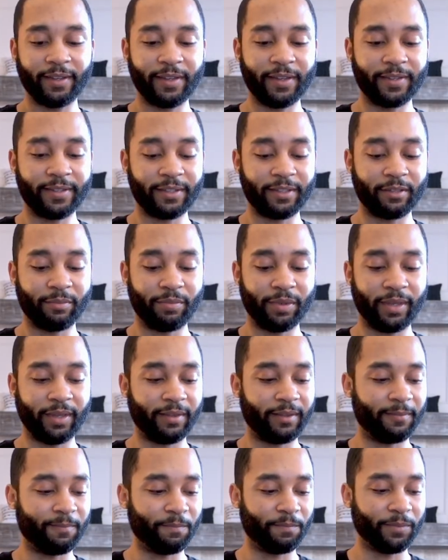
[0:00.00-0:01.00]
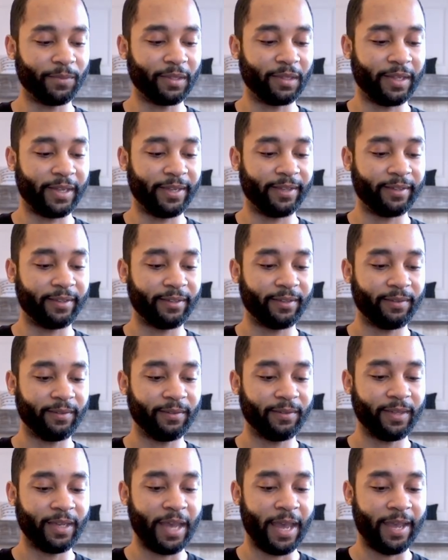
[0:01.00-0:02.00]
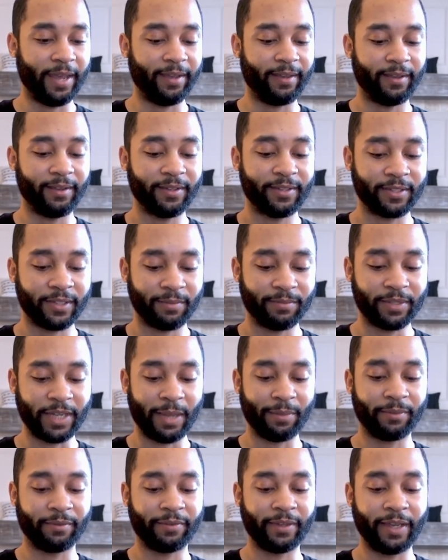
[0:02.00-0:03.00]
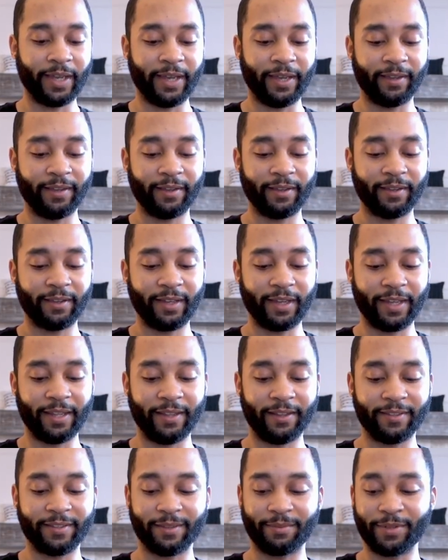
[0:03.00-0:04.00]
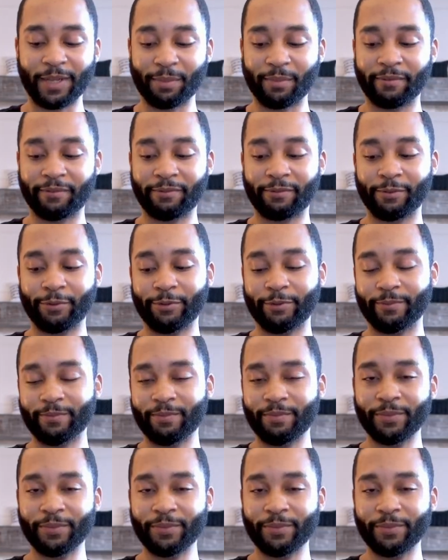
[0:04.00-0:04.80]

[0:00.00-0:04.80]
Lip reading: It's a bit like cake, some type of cake, and then some type of fruit.